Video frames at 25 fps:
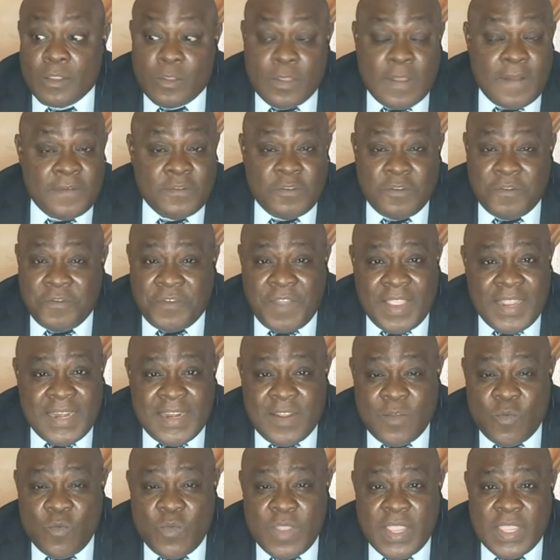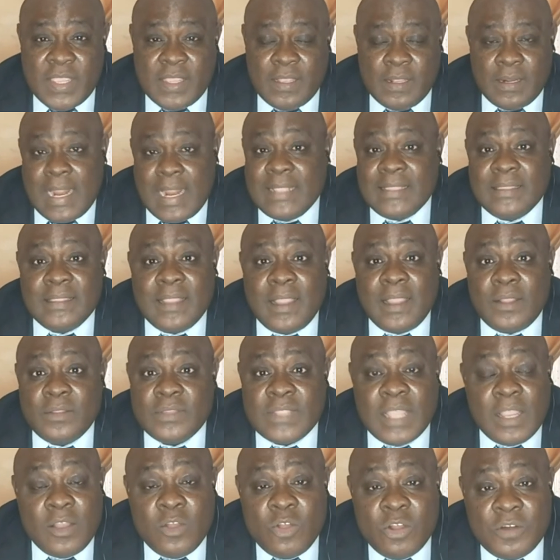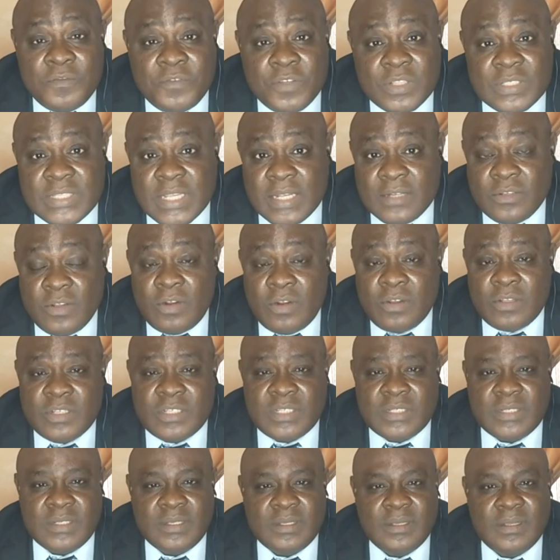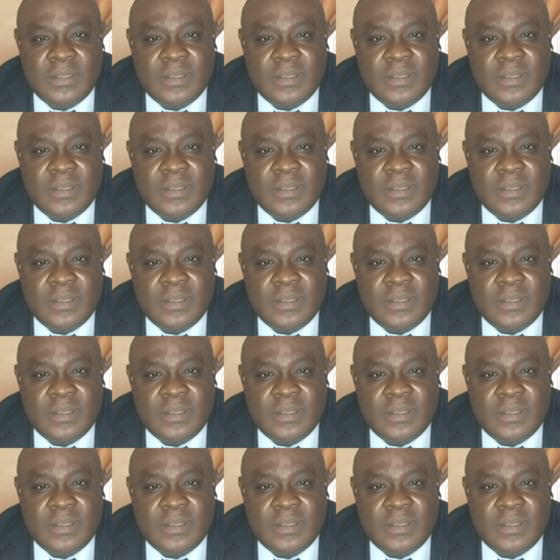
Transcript: You have to find a way. Right now, thank God for technology.